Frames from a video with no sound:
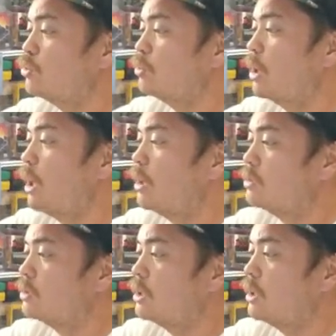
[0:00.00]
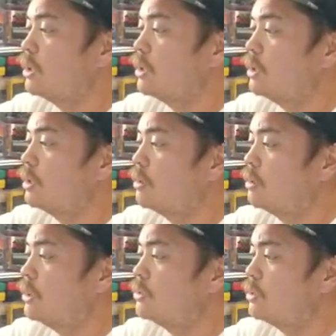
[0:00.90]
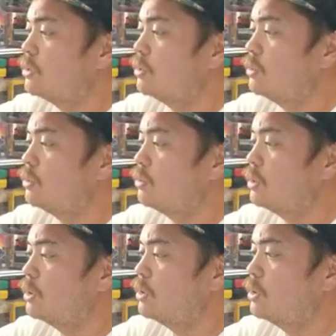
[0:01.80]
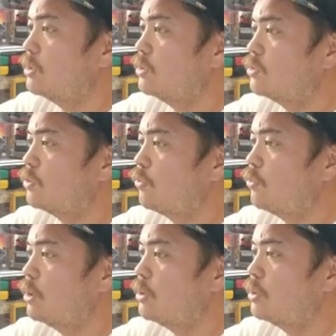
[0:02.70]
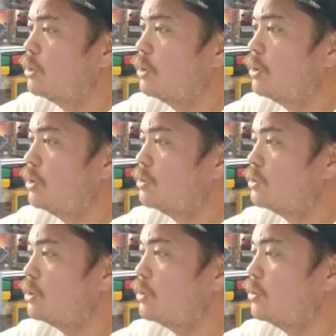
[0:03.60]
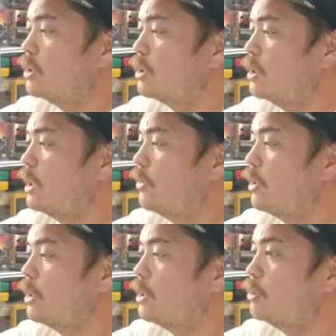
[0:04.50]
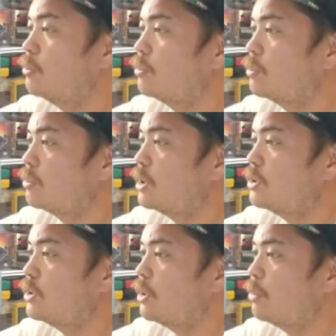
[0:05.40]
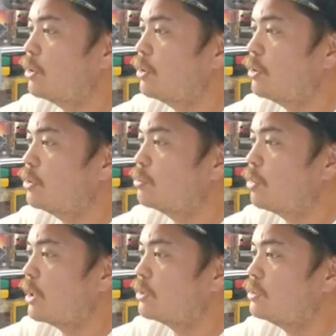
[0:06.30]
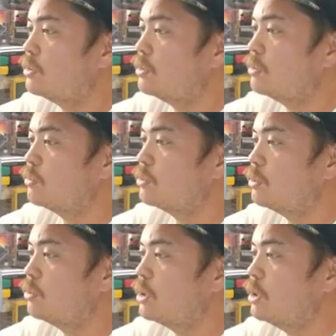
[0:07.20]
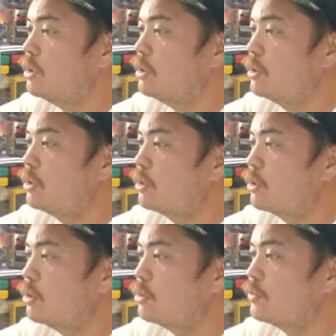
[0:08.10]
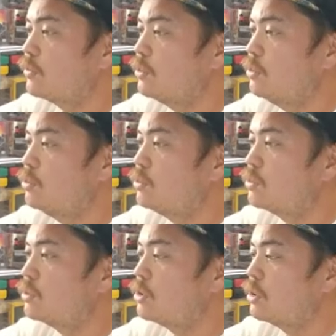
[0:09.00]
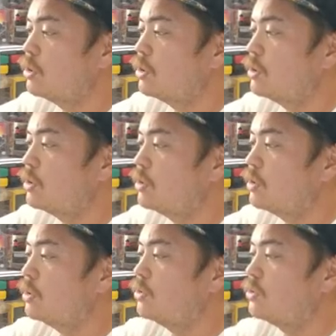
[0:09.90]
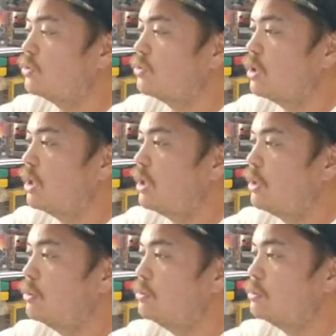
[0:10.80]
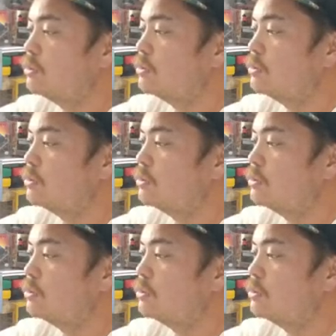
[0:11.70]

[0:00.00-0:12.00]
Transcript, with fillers: Booster Box. Alright, so here is the front until the Galarian Legendary Birds, Braxen, Slowking, Urshifus. Here is the side angle.